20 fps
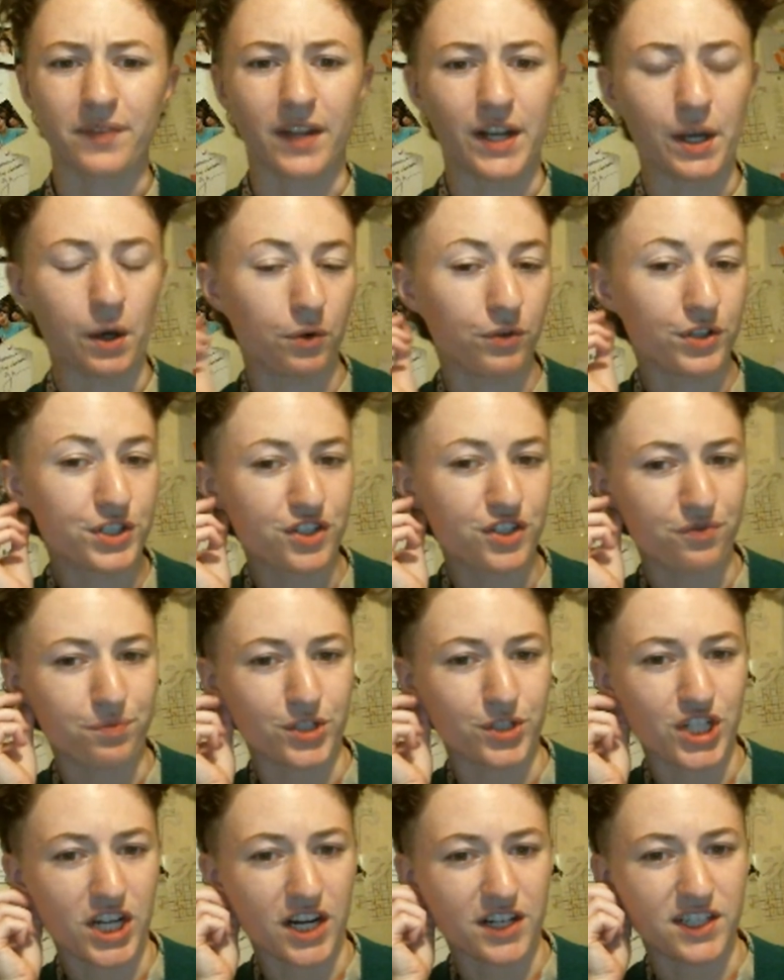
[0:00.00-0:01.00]
Now, at risk of
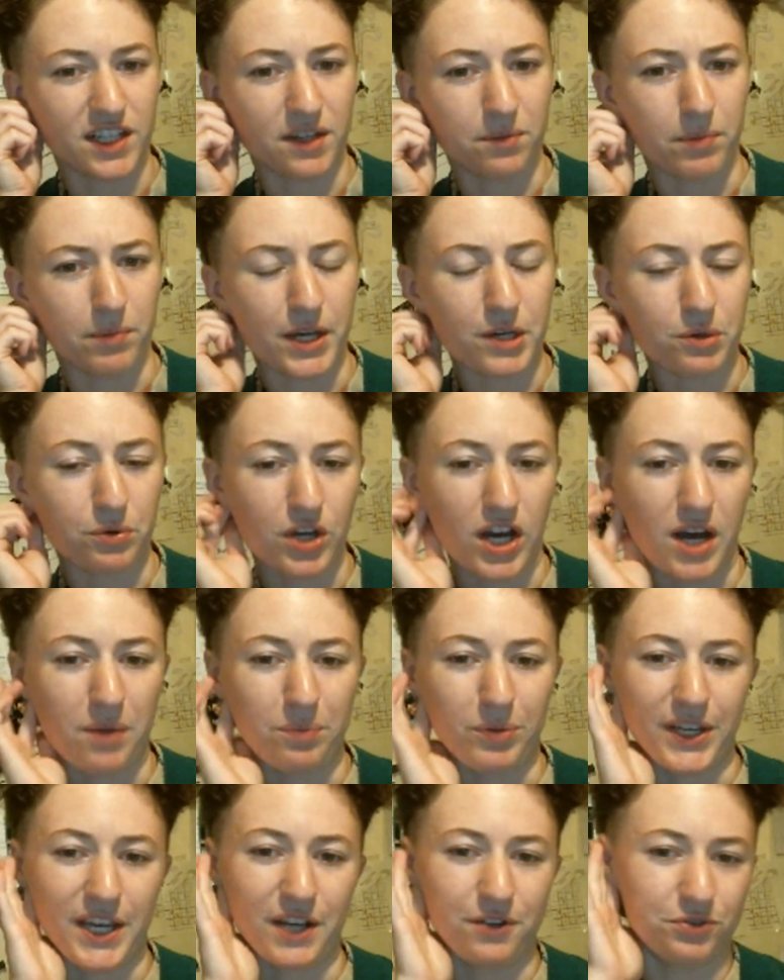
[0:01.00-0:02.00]
projecting my own
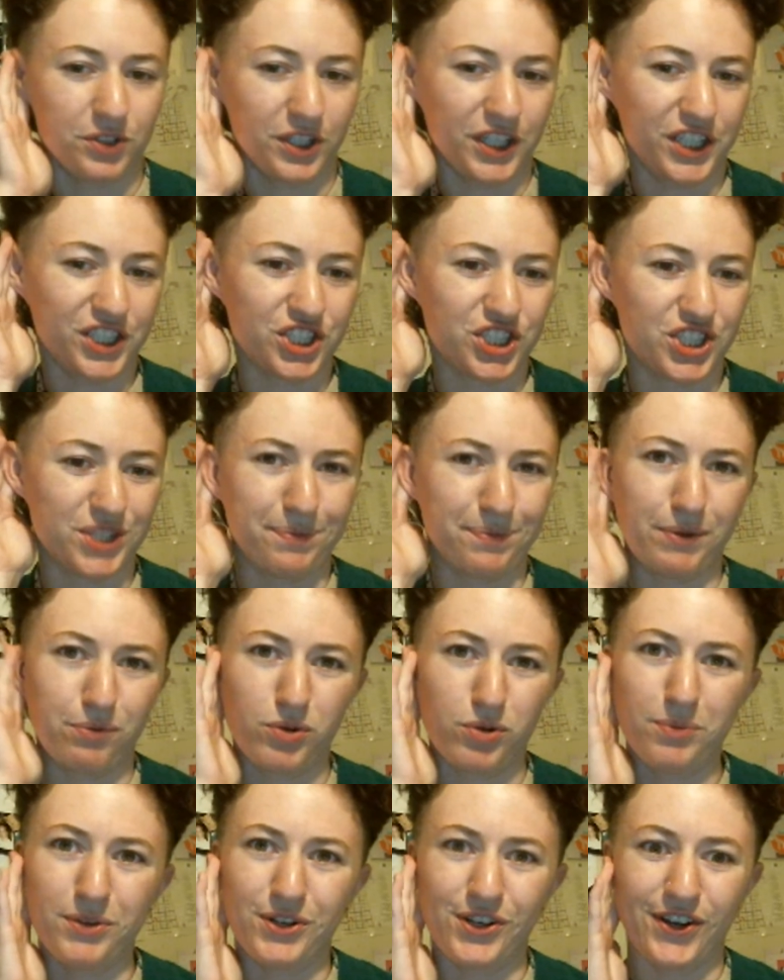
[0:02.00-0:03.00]
complicated relationship with
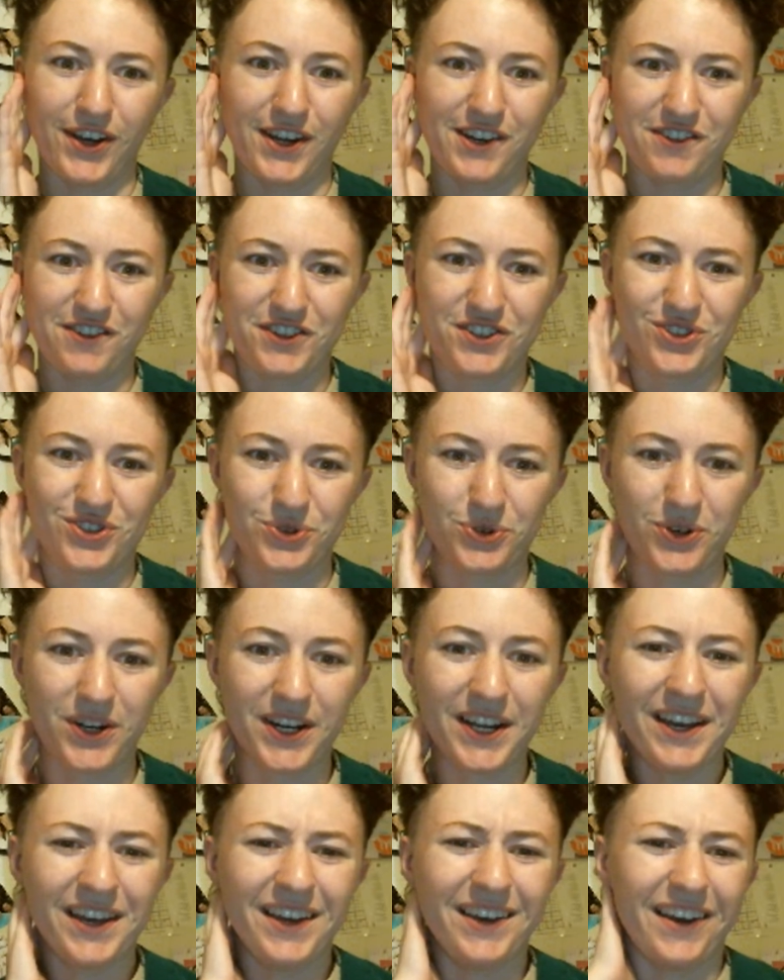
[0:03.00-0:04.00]
womanhood onto this
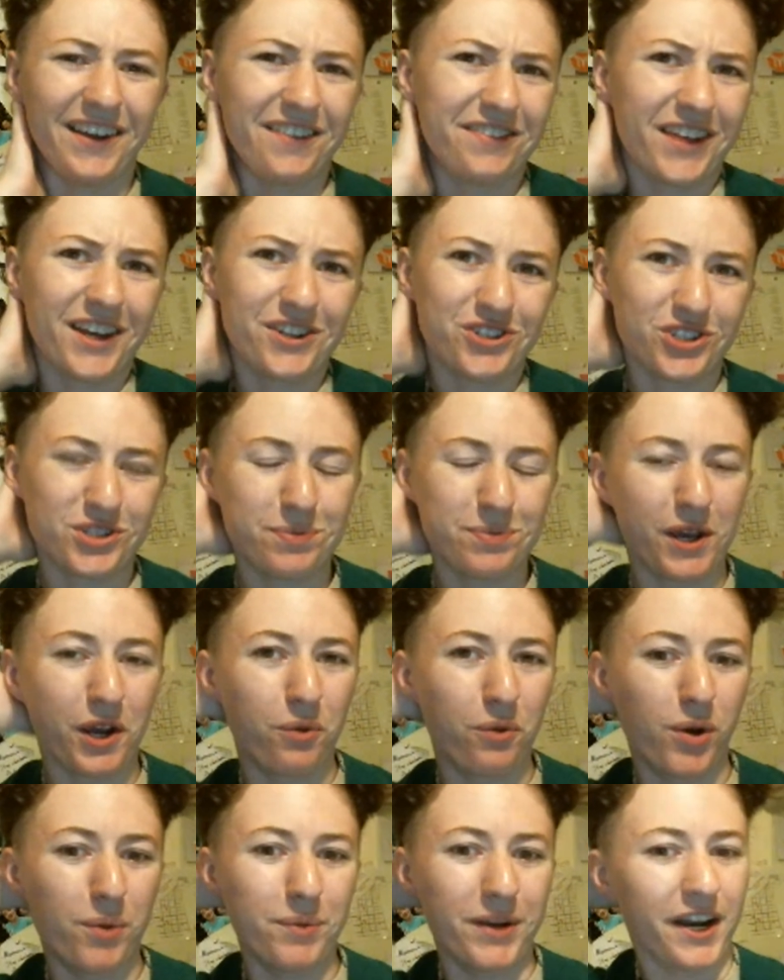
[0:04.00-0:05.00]
story, ain't that just
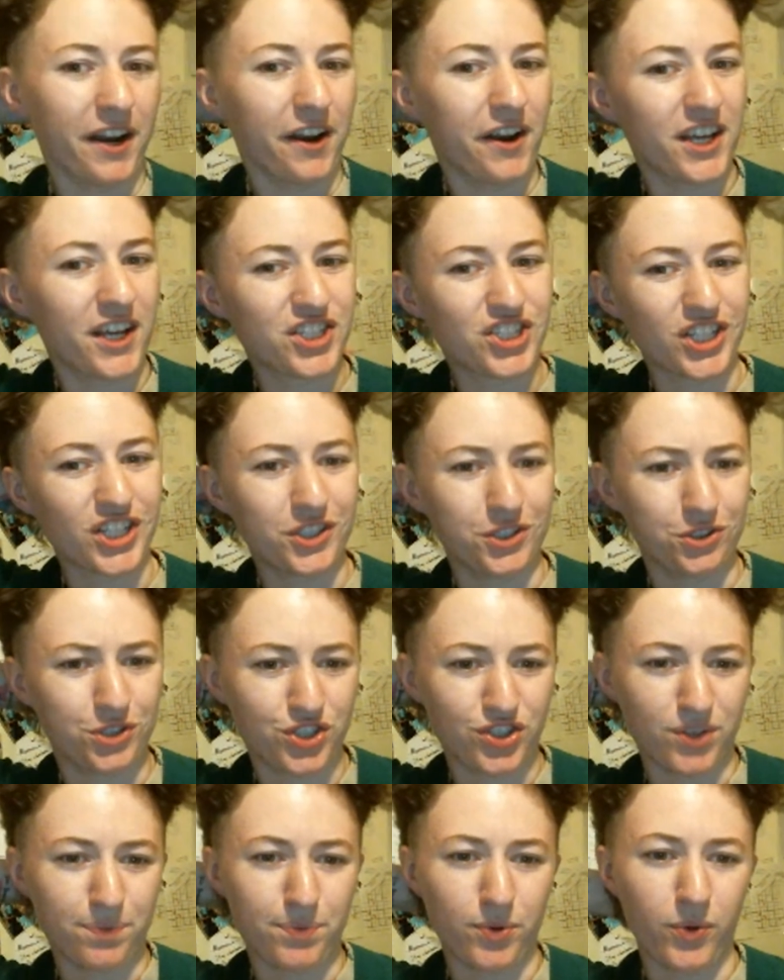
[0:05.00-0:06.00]
being a woman in a nutshell? You
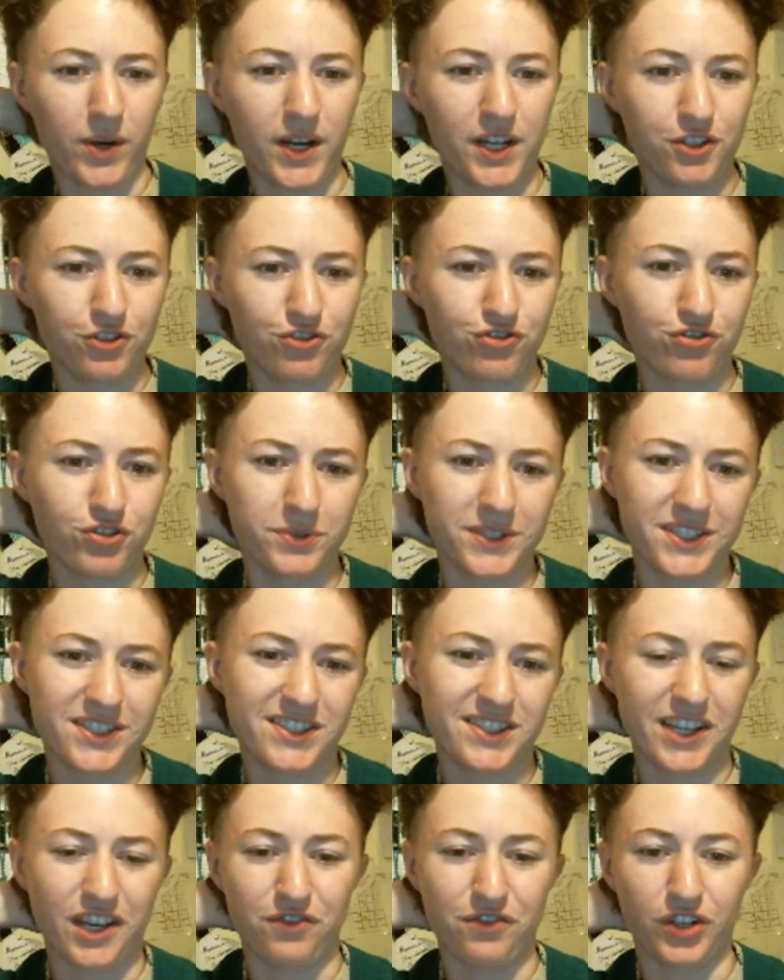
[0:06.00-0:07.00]
strip away your truest
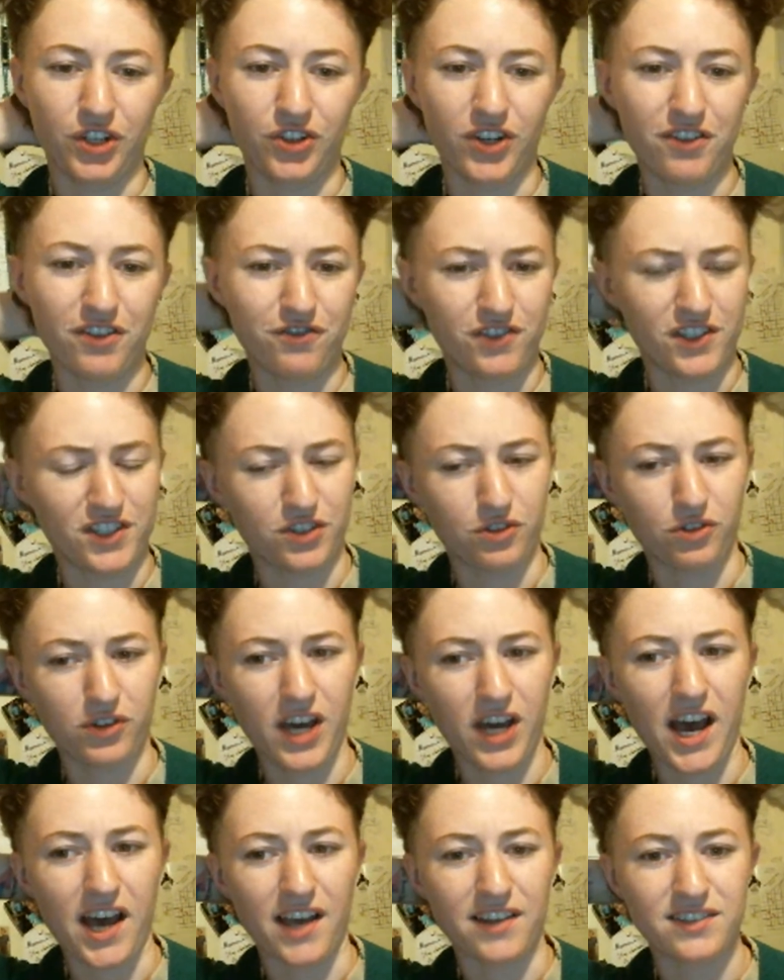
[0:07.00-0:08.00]
self at great physical
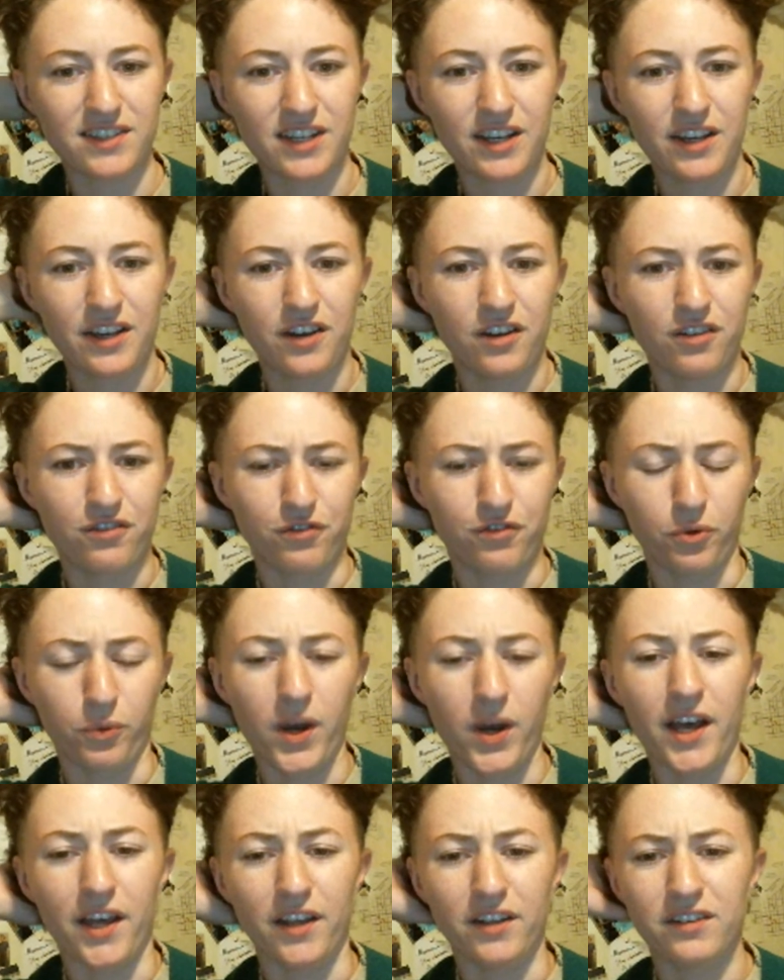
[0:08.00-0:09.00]
cost. For
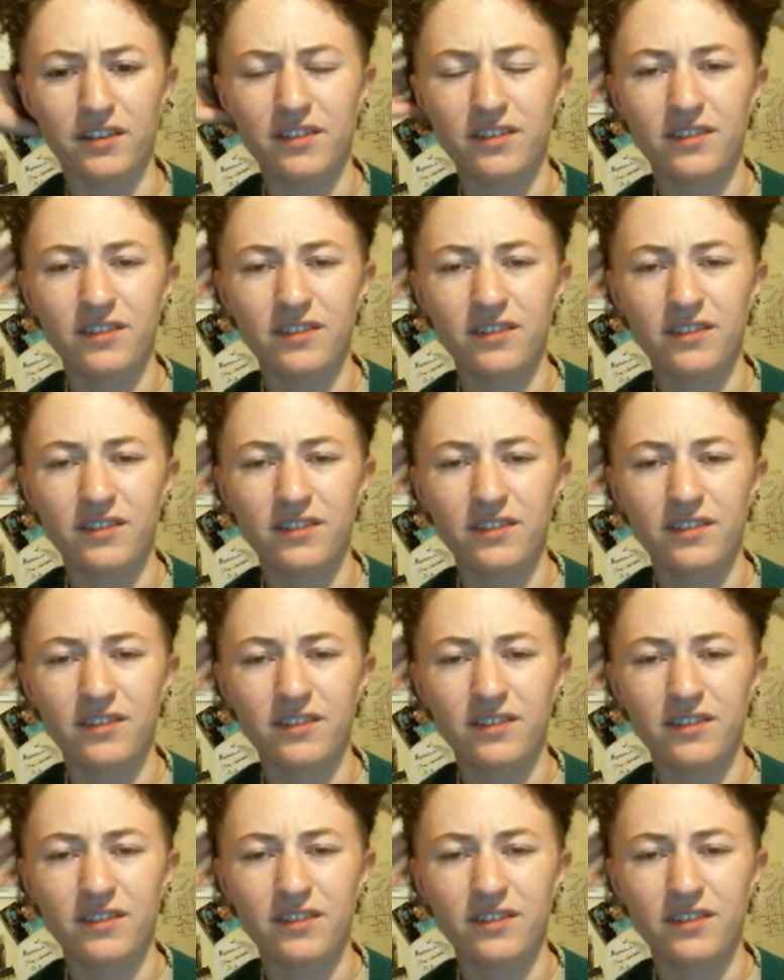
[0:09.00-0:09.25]
what?